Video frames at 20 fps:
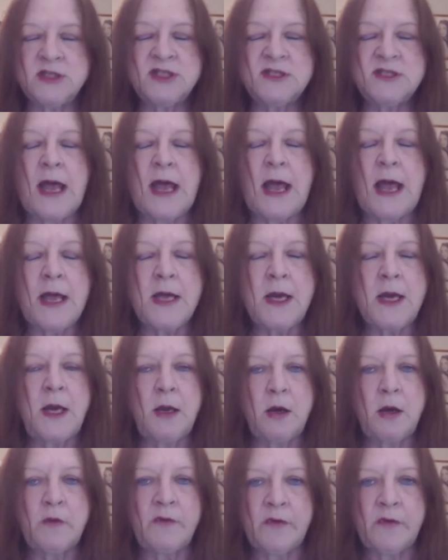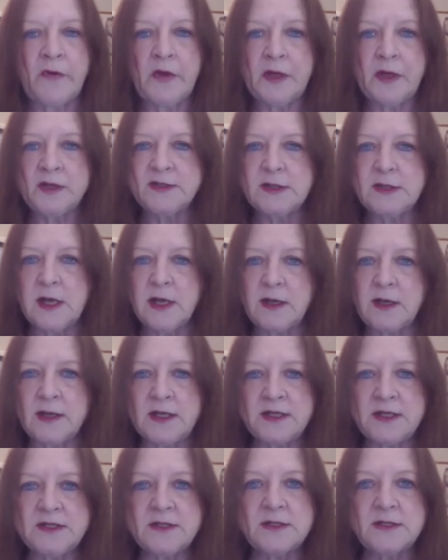anxiety over
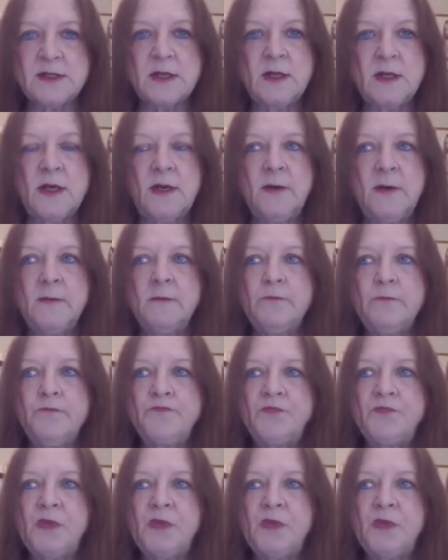things like this.